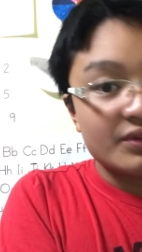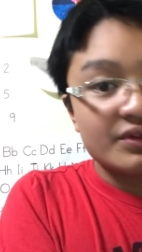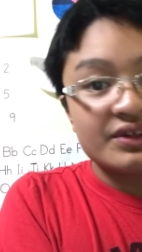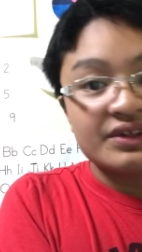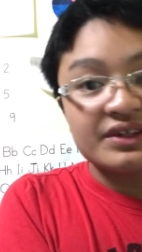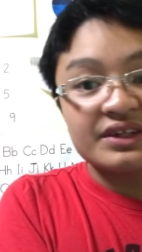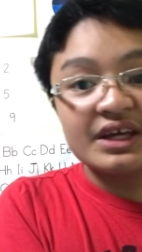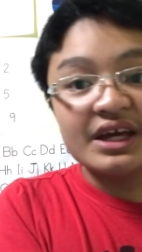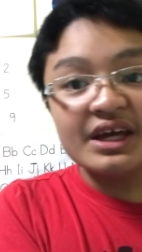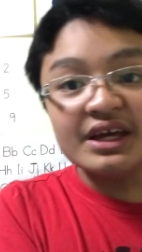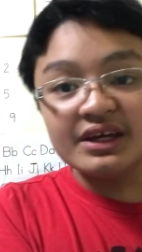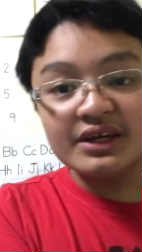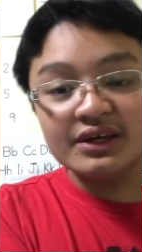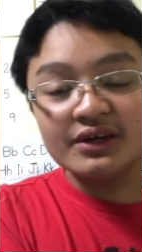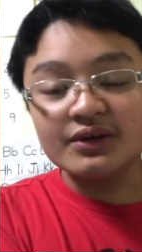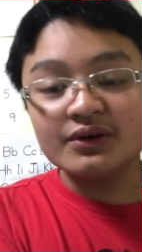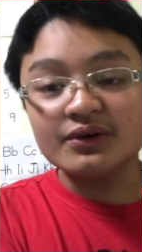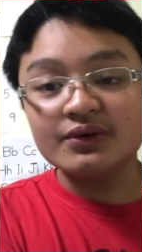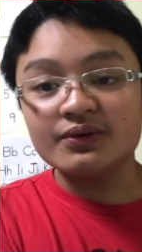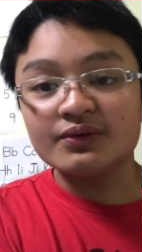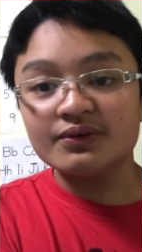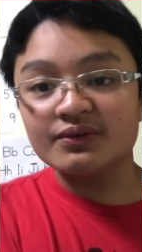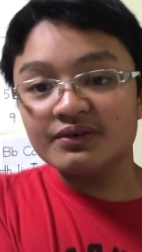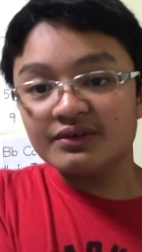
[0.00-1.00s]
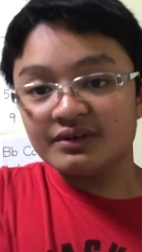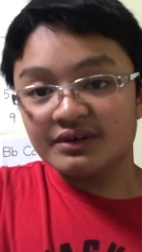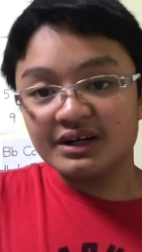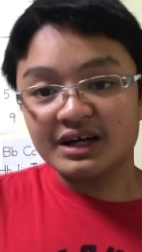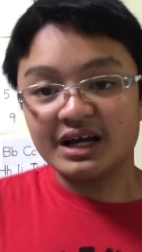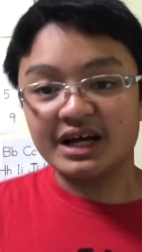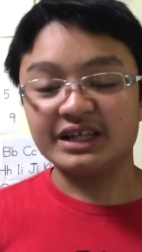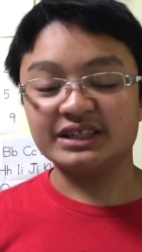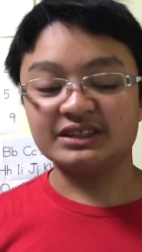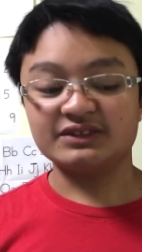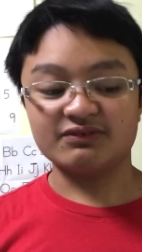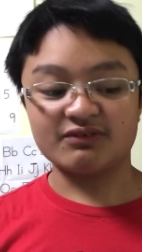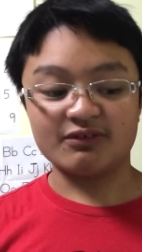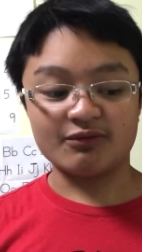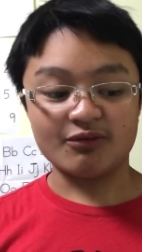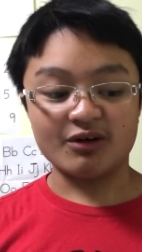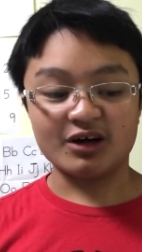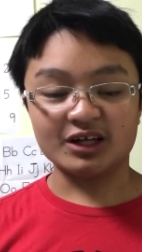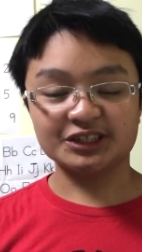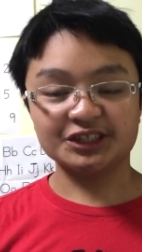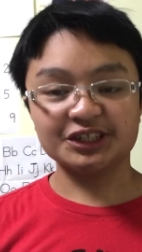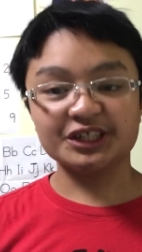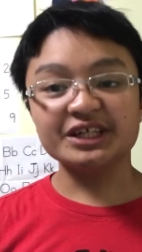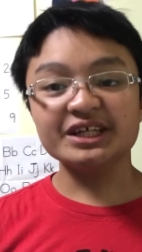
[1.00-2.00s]
thank you guys for
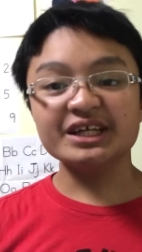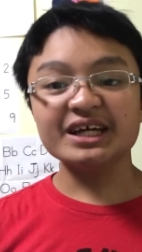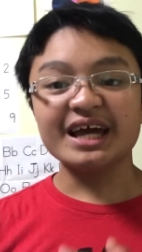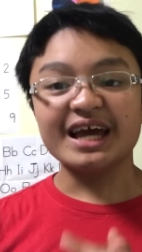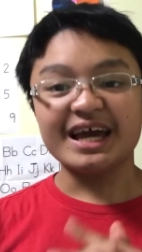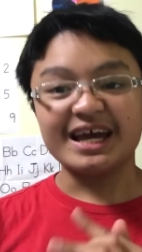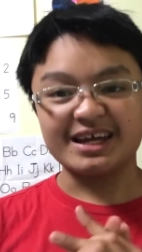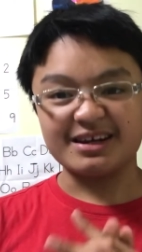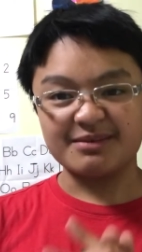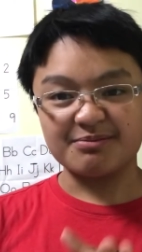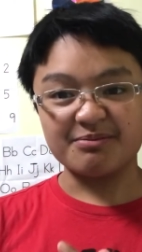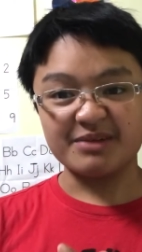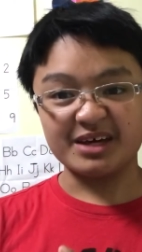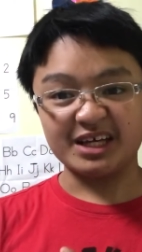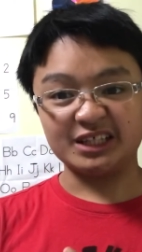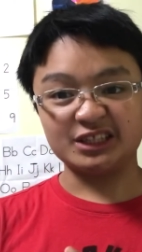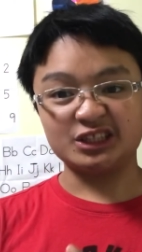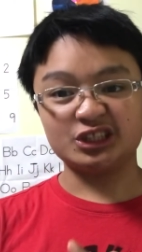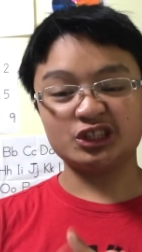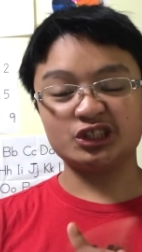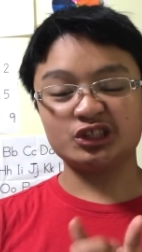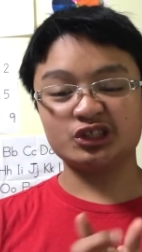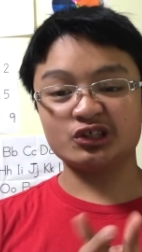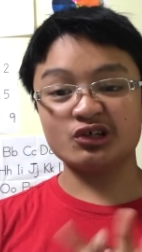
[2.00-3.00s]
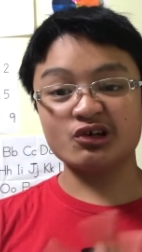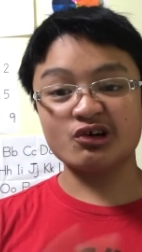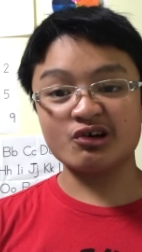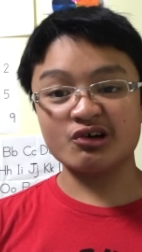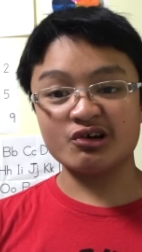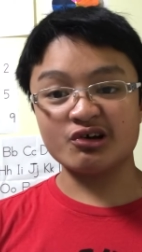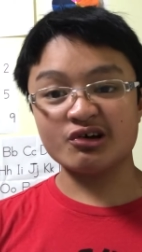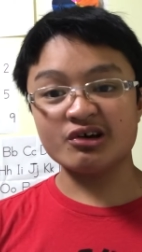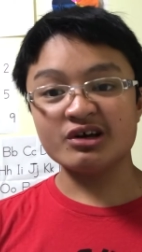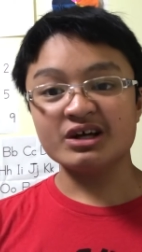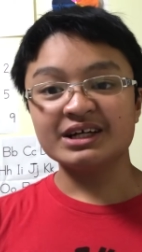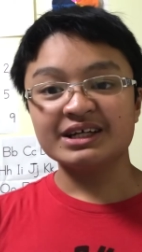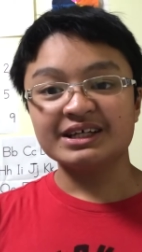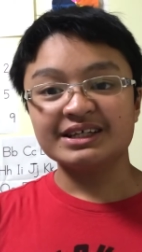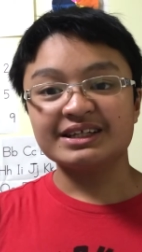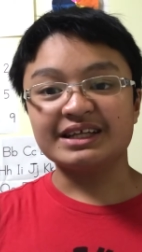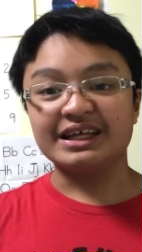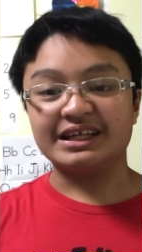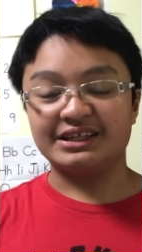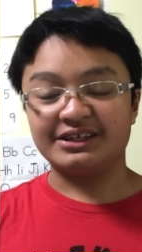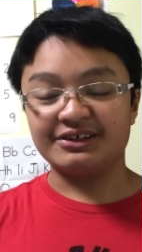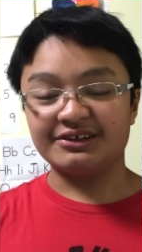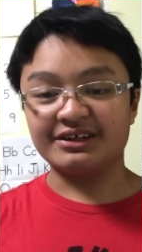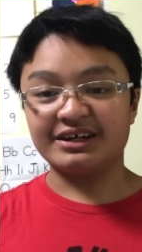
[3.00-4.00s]
watching and make sure
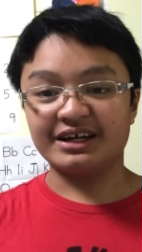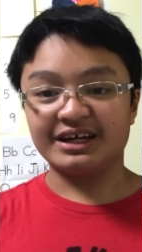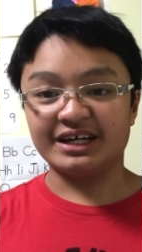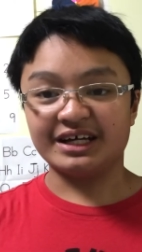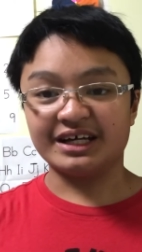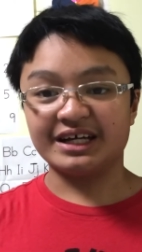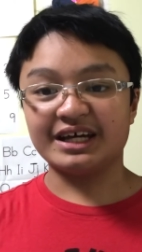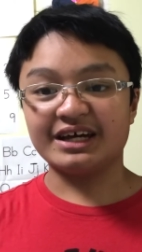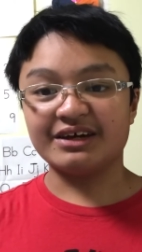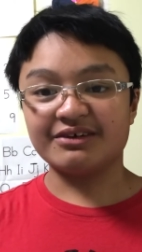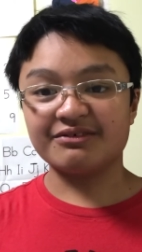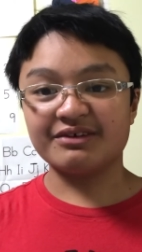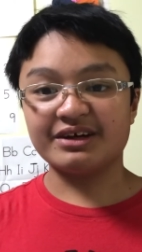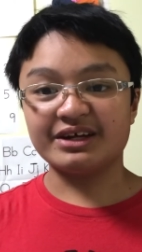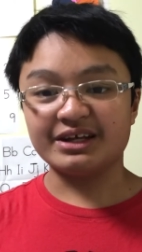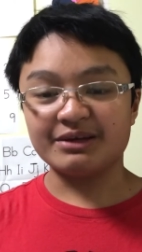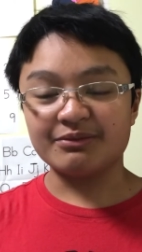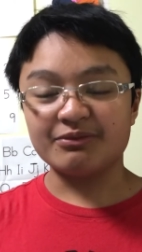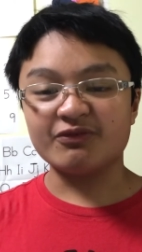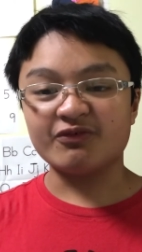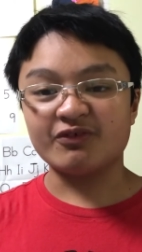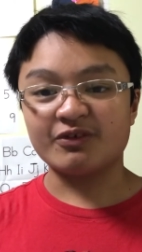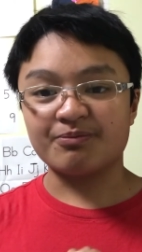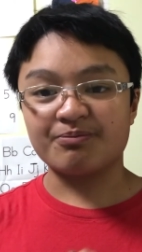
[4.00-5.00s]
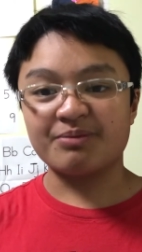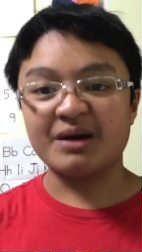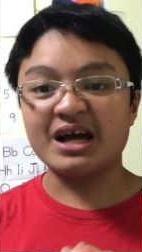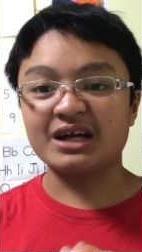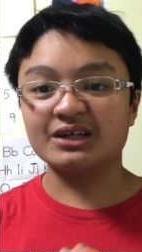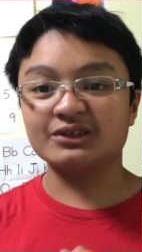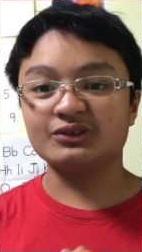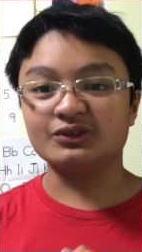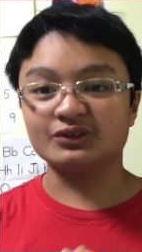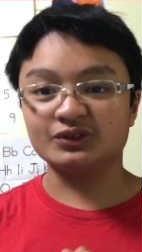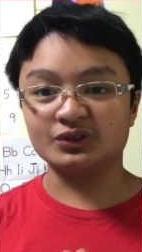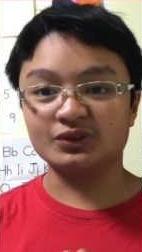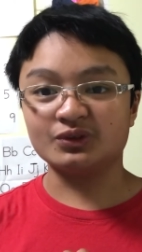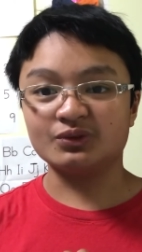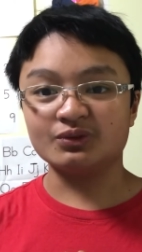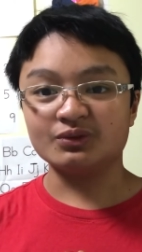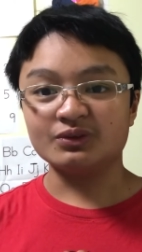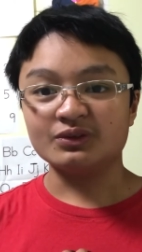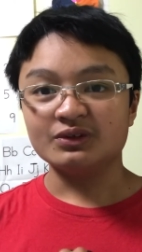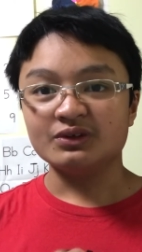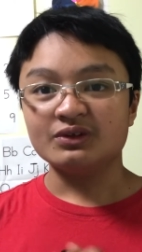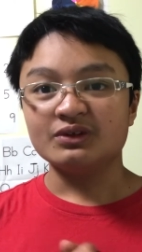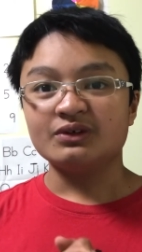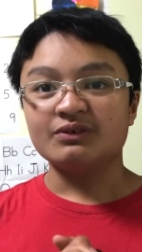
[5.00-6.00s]
that you're gonna get ready for back to school
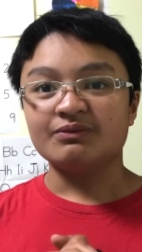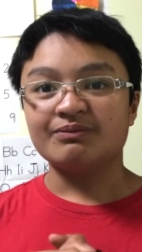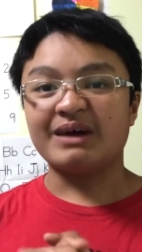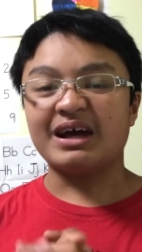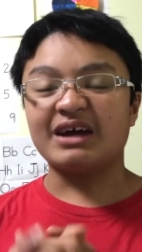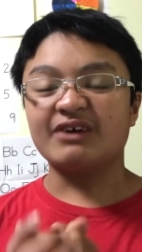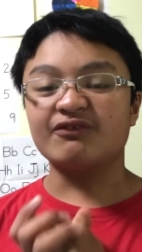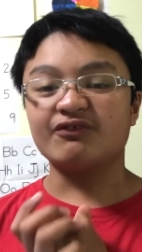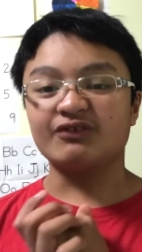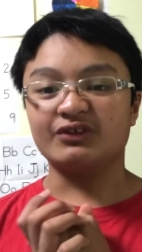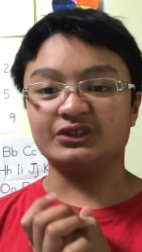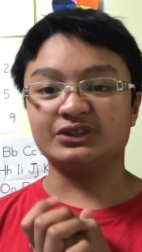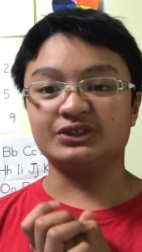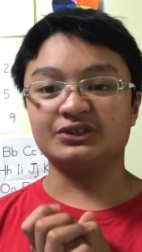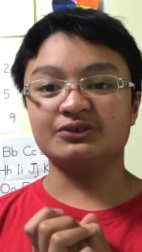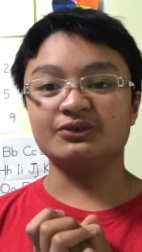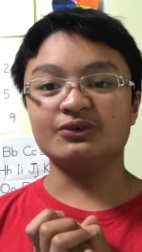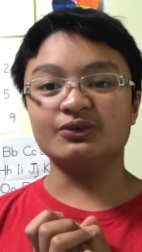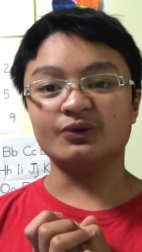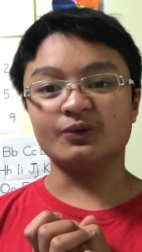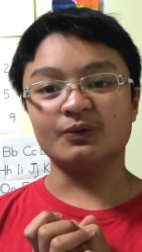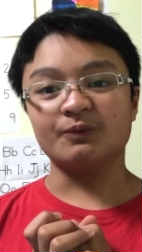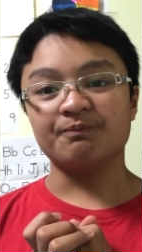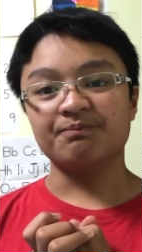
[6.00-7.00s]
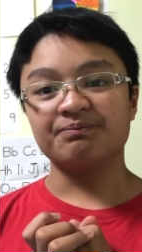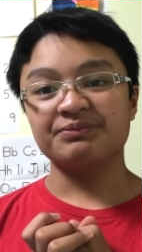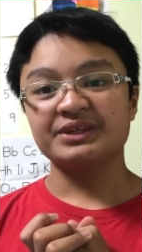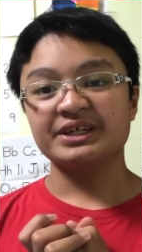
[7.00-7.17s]
back for school.